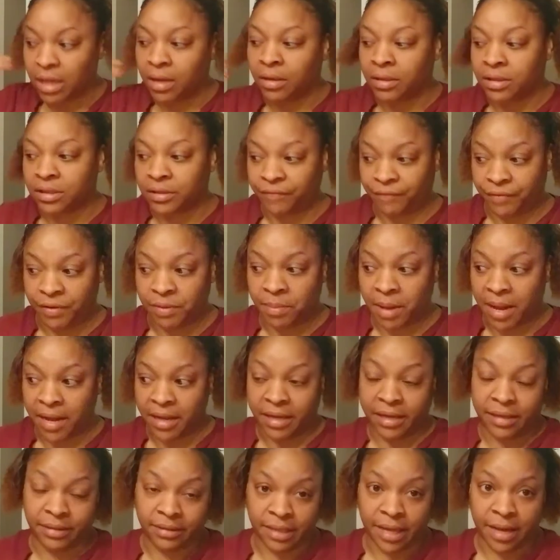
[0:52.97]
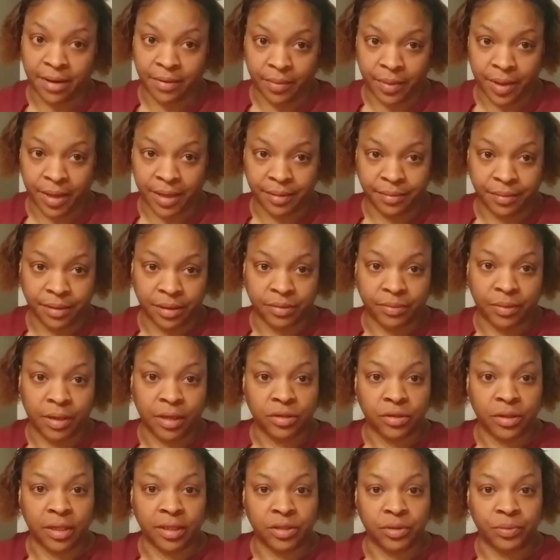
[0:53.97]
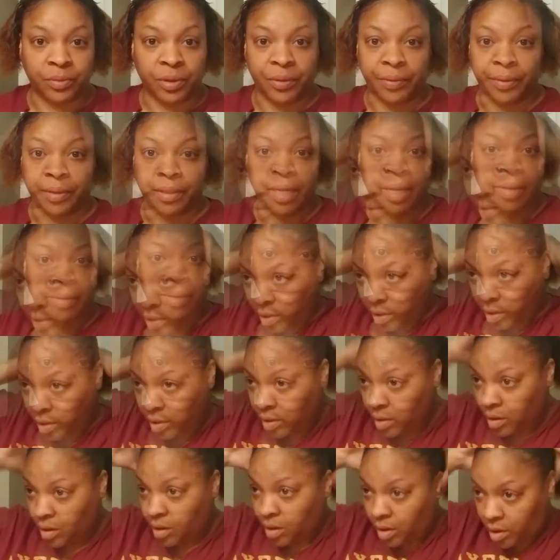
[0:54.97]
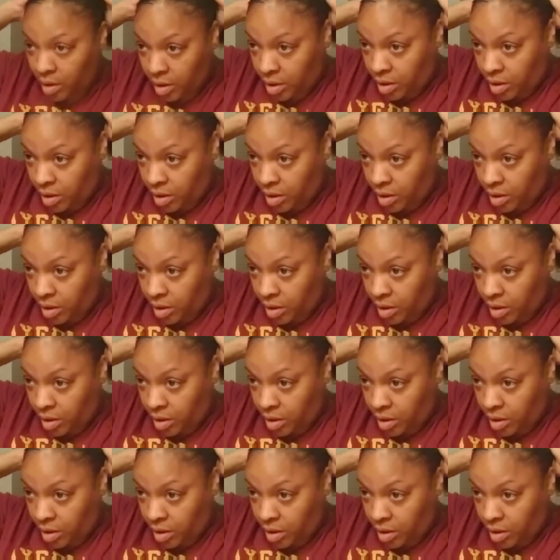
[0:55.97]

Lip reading: to fit my head that way. Because when I tried to wear it down, I didn't like it.